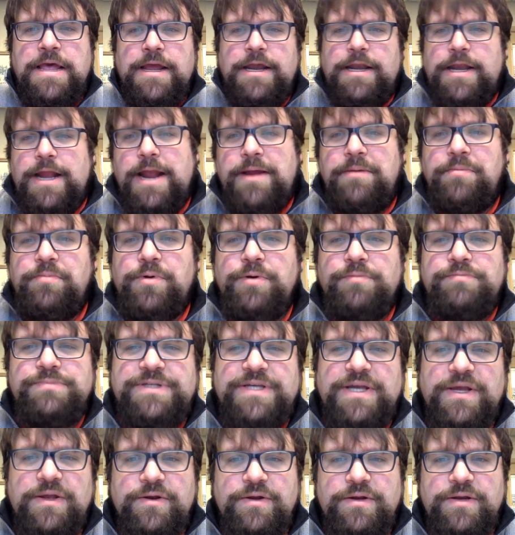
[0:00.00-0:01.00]
And Abram
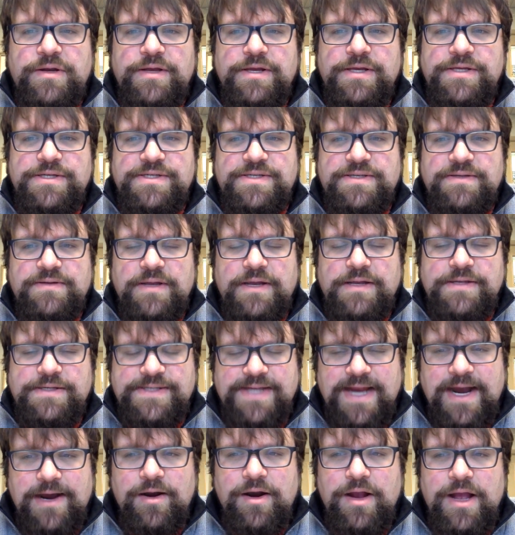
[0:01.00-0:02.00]
took
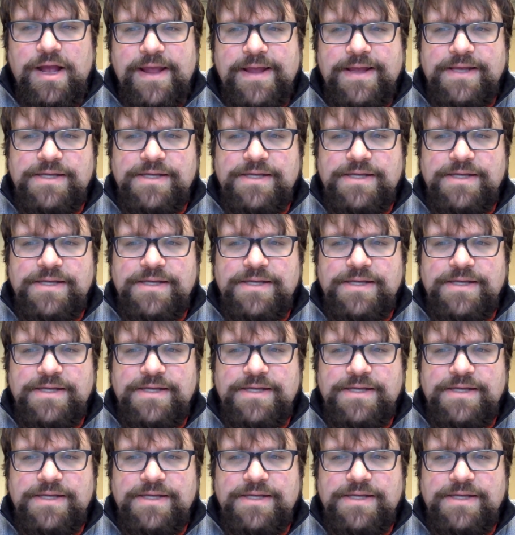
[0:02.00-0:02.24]
Sarai